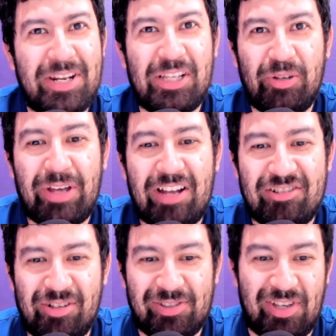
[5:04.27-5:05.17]
Lukas
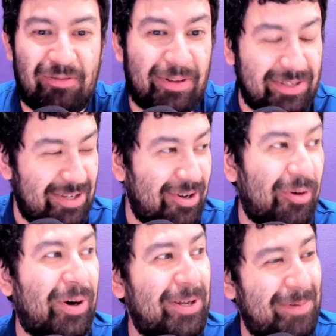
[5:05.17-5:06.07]
Dostal? Well, you know
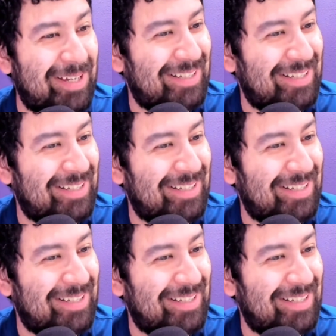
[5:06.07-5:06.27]
what?